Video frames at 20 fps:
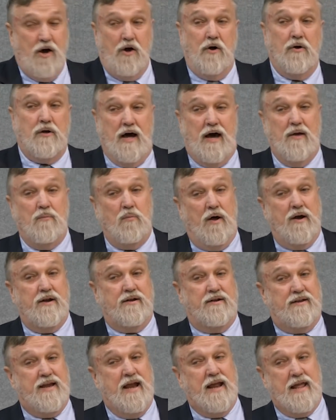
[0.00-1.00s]
No, God
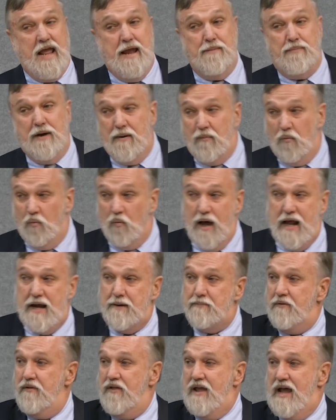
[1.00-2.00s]
wanted to take Abraham
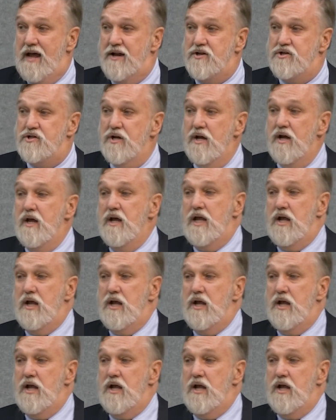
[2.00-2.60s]
right up to the edge.